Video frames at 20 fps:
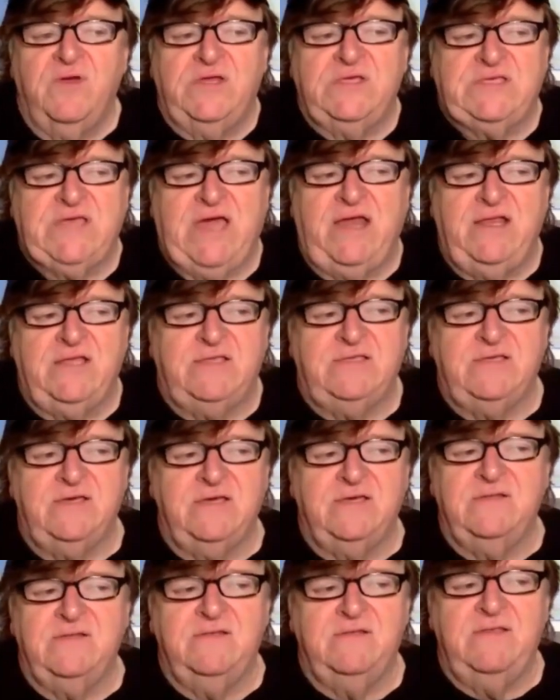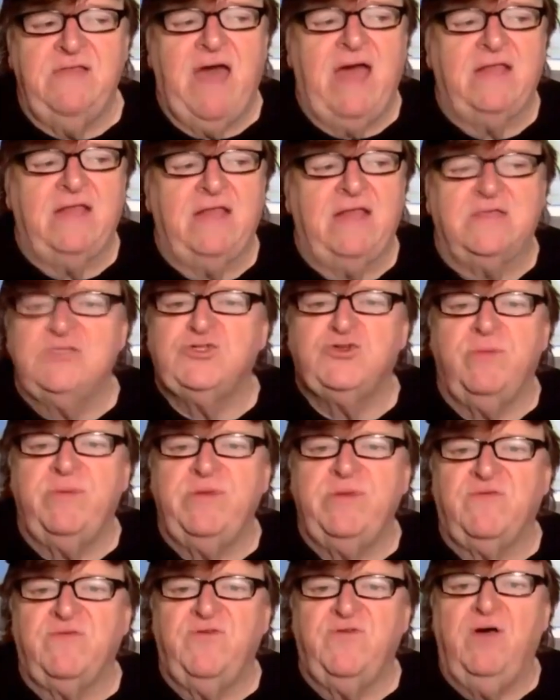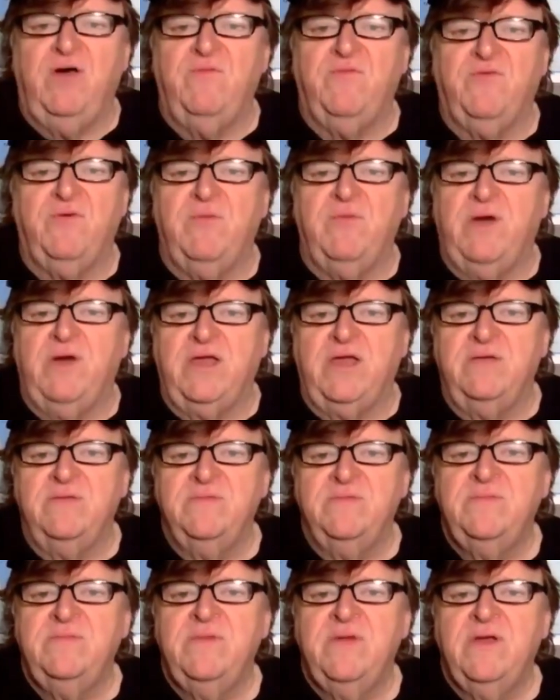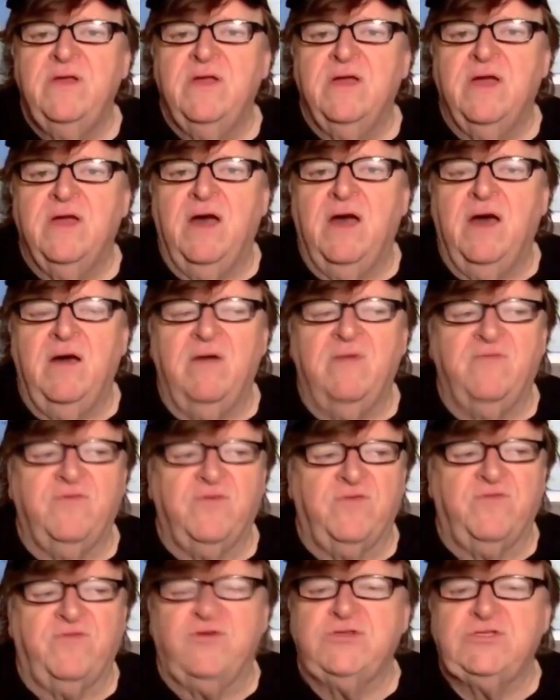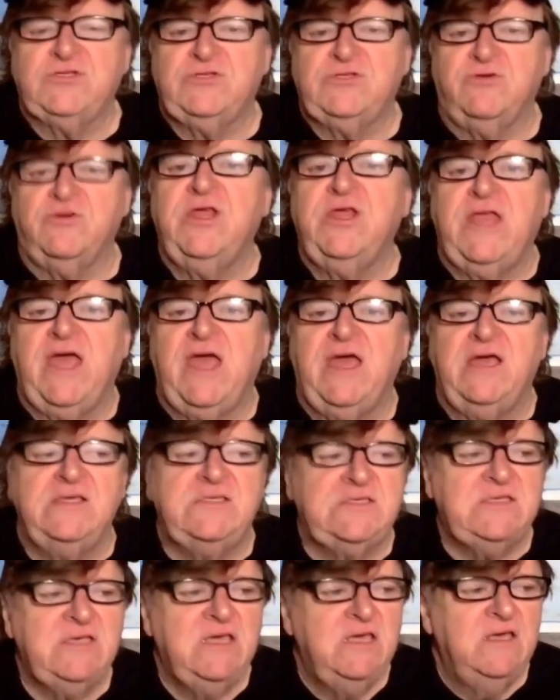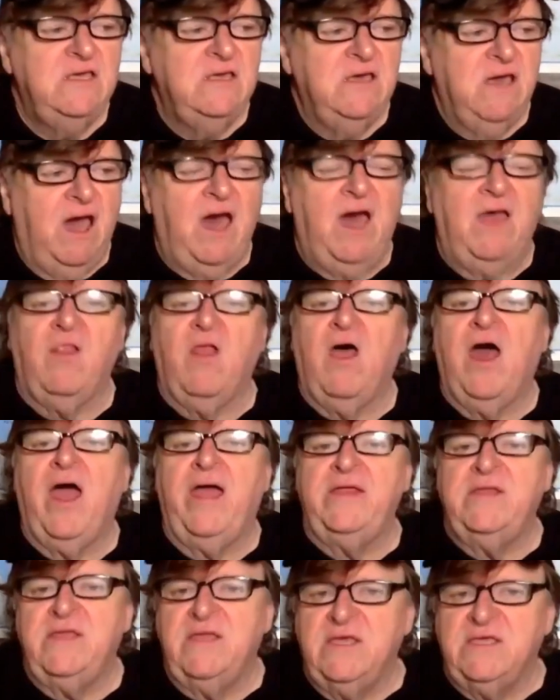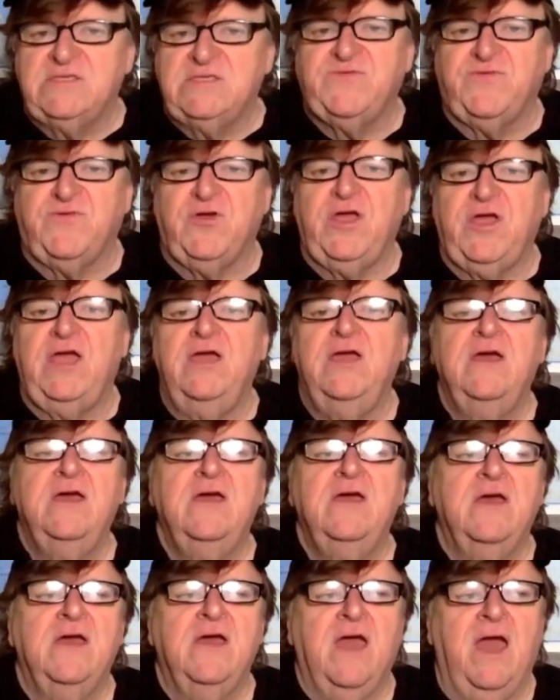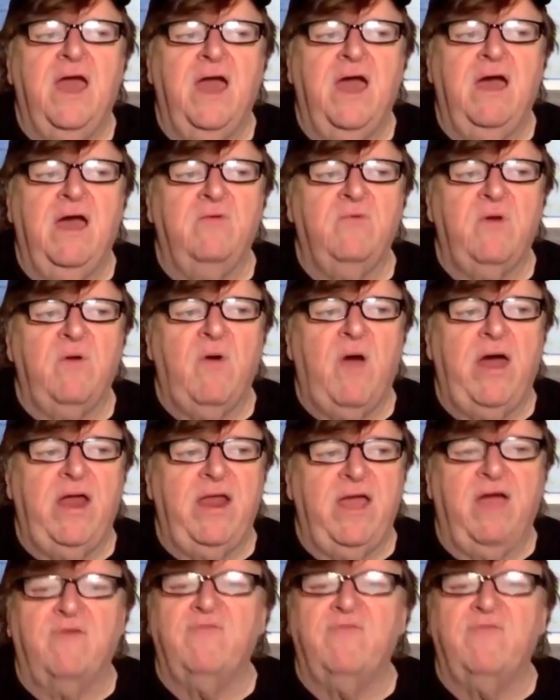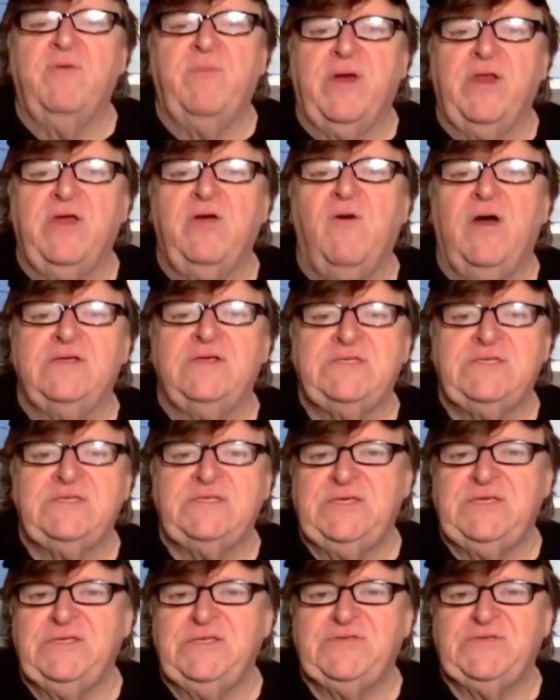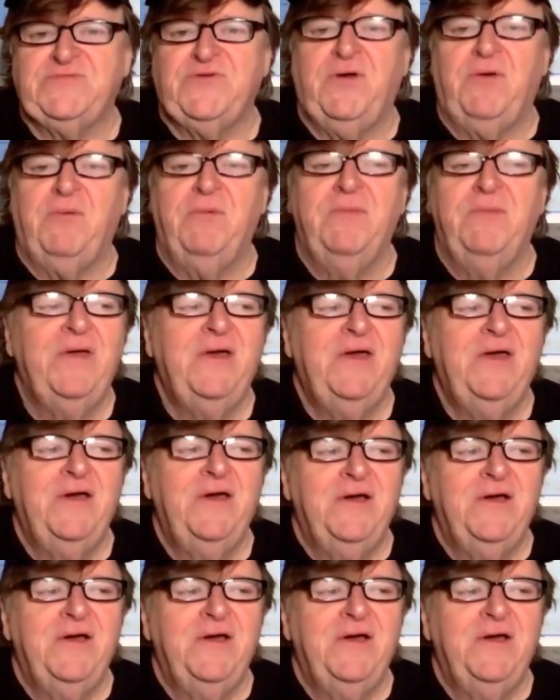We decided to not distribute the film for money. For the first 30 days online, it's free, and we want everybody who wants to see this film